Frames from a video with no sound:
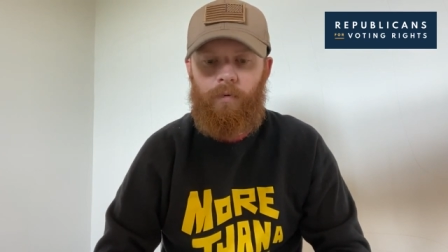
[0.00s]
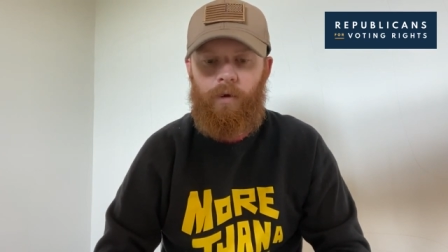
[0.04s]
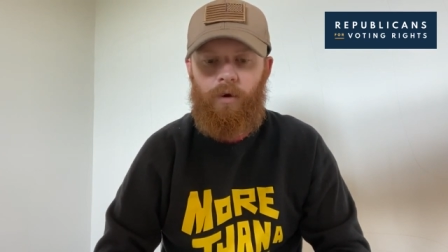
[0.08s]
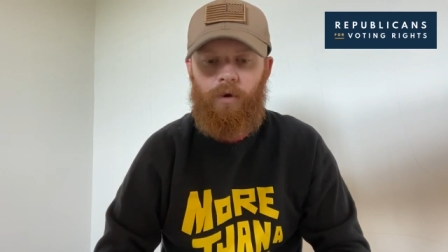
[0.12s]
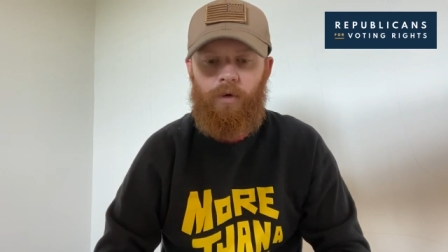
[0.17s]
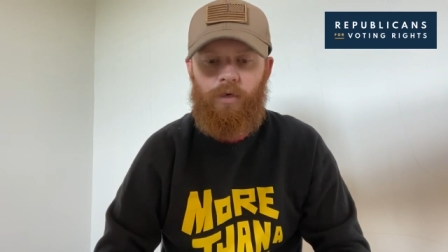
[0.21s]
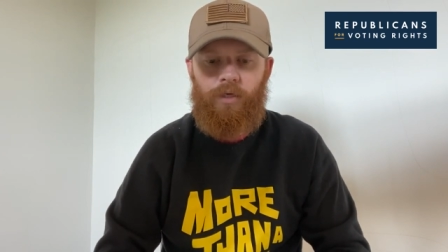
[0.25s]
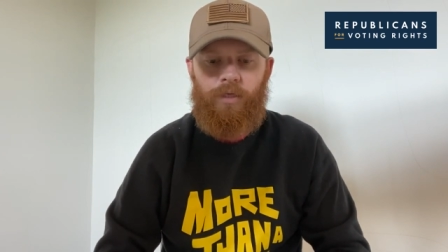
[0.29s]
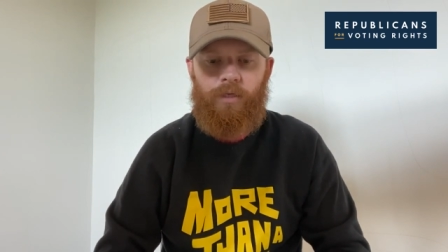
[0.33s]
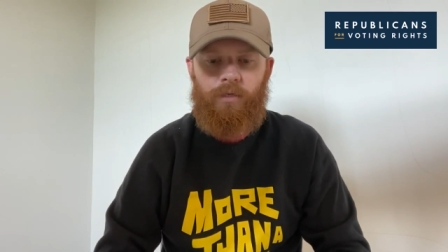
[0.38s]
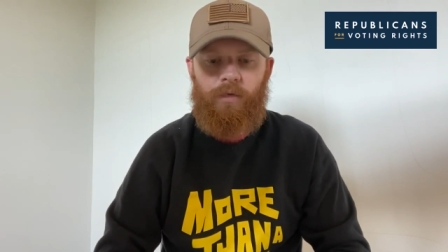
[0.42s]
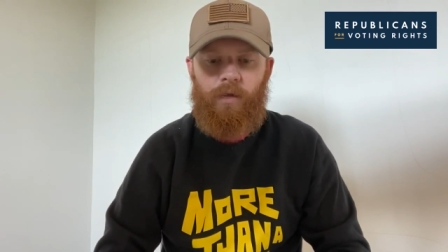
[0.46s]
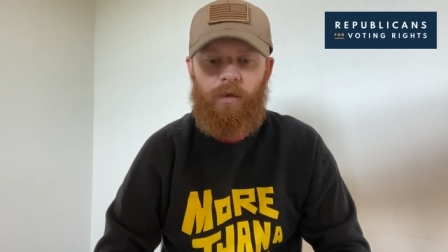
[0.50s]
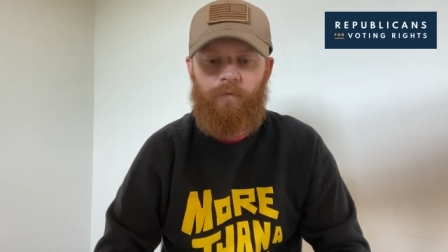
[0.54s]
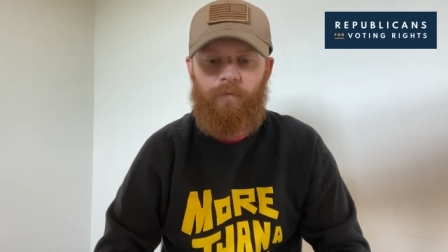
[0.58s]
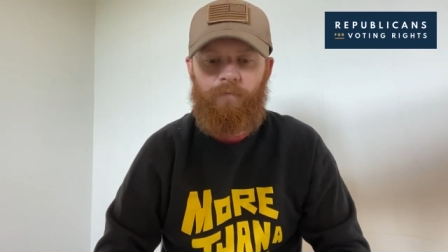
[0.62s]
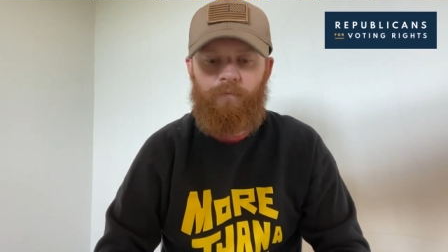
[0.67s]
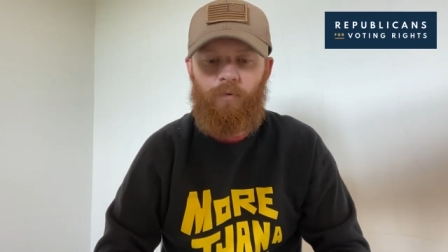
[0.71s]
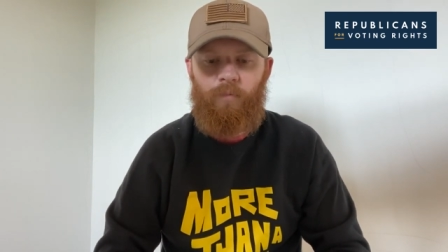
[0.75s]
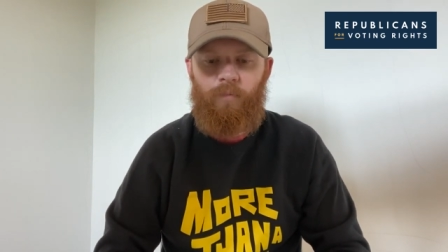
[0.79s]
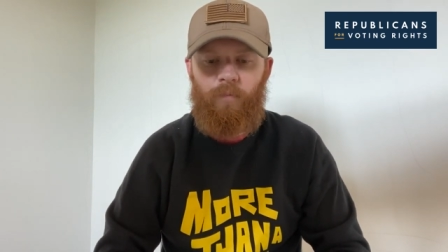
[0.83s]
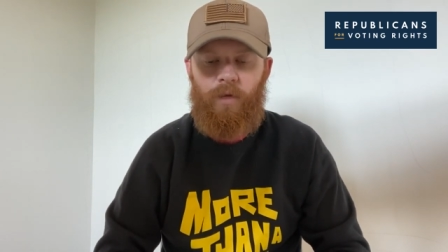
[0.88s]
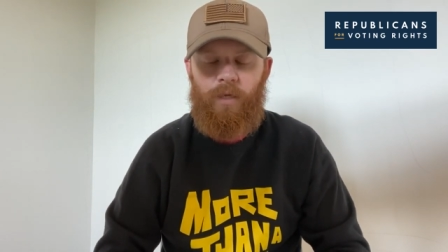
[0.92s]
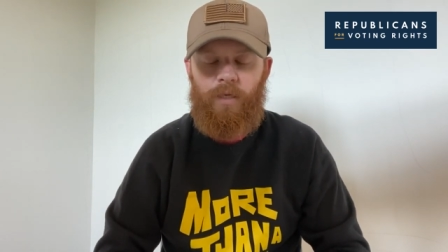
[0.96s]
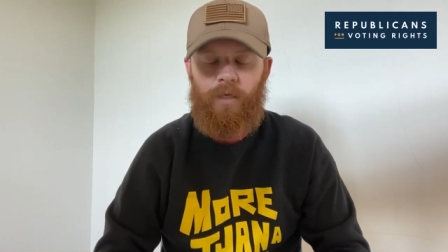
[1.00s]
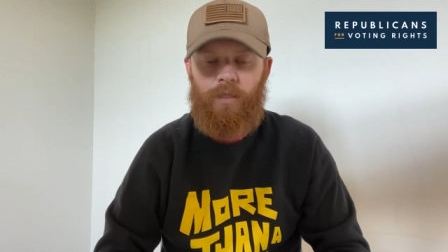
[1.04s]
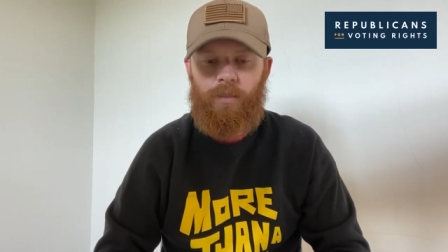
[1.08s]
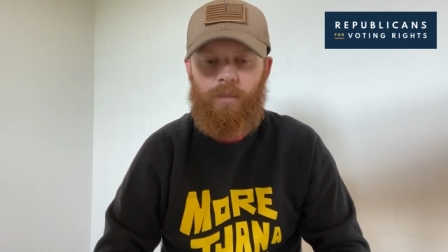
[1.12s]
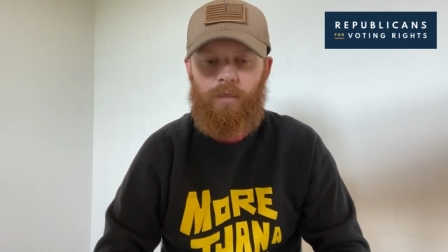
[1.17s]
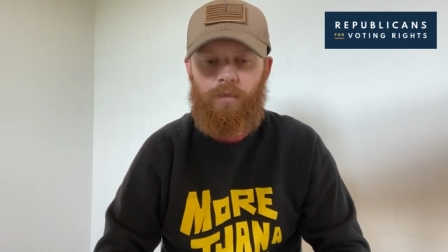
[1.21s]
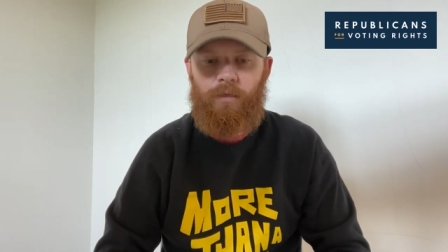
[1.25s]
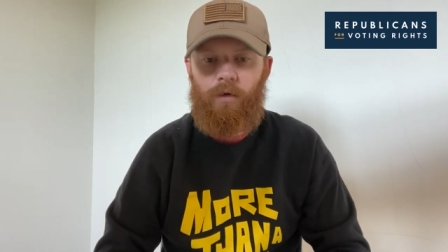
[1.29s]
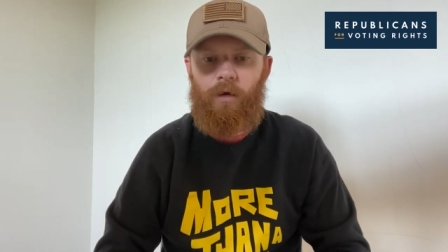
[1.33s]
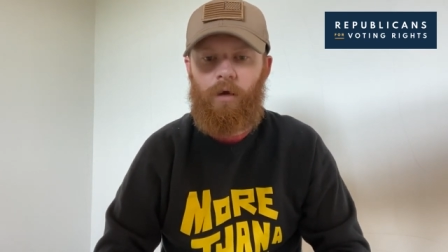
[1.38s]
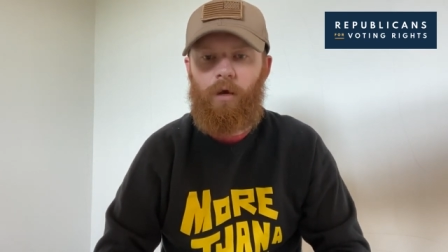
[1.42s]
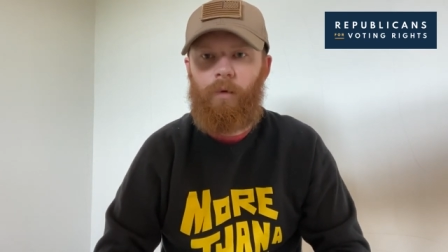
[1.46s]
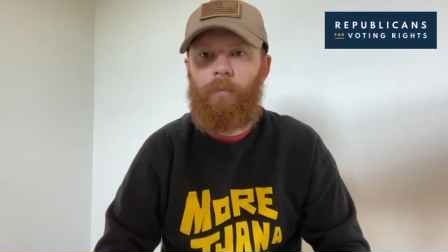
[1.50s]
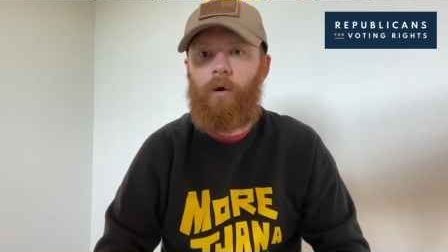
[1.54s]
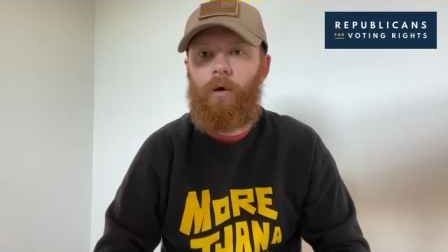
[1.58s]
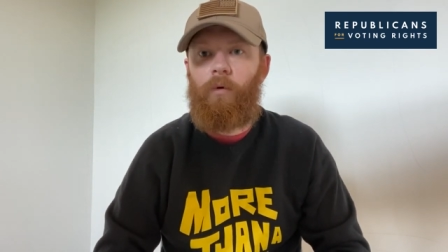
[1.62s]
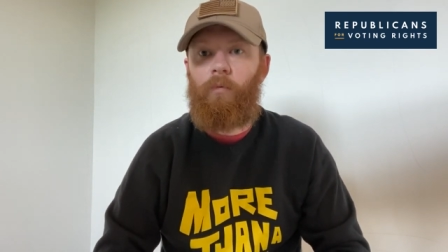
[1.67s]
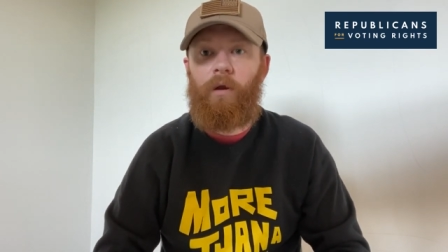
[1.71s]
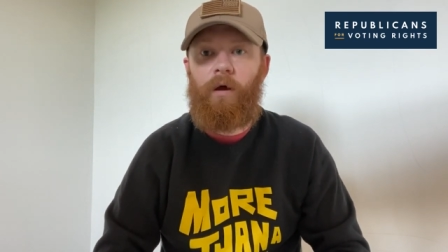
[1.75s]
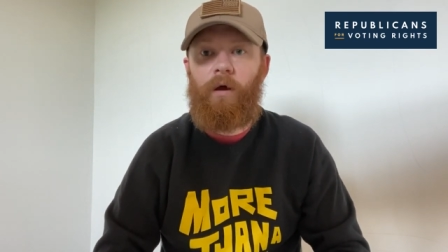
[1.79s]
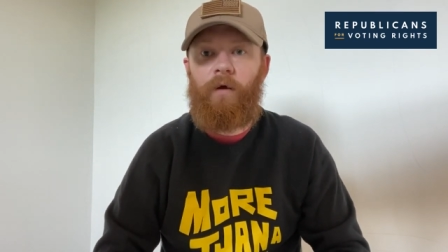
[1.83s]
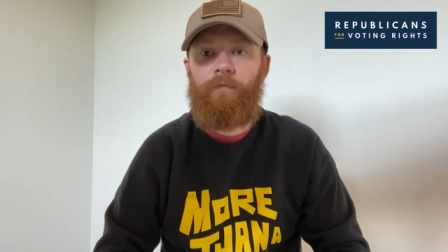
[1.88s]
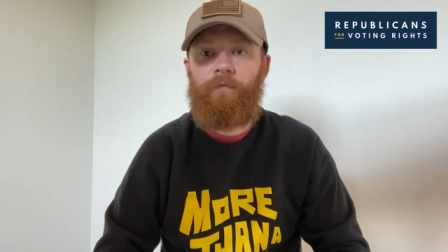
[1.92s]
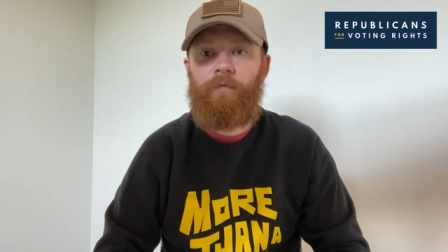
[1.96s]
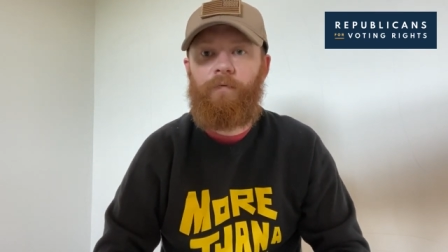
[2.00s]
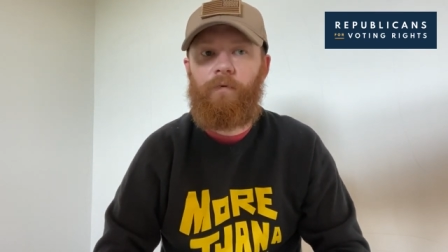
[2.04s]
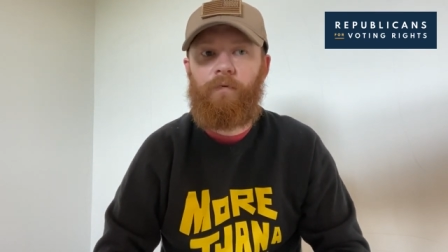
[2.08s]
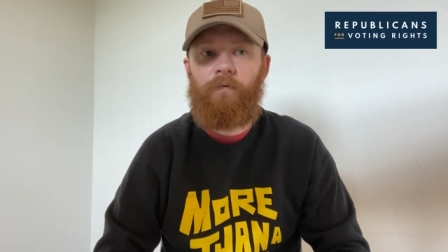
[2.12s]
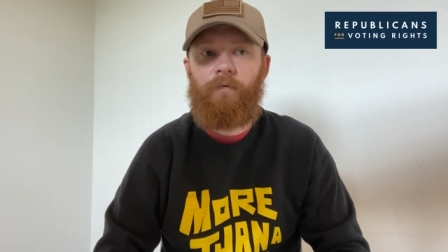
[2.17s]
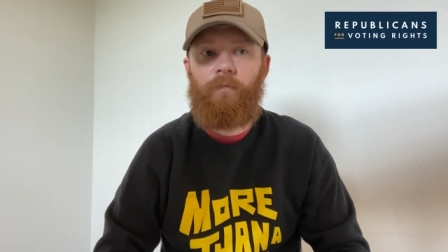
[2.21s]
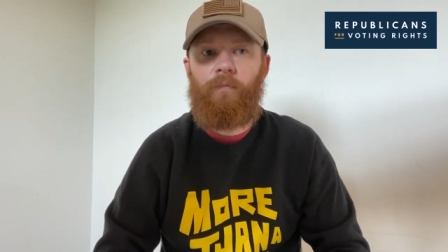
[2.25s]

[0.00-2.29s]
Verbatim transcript: here to just take a few minutes to talk about what I feel is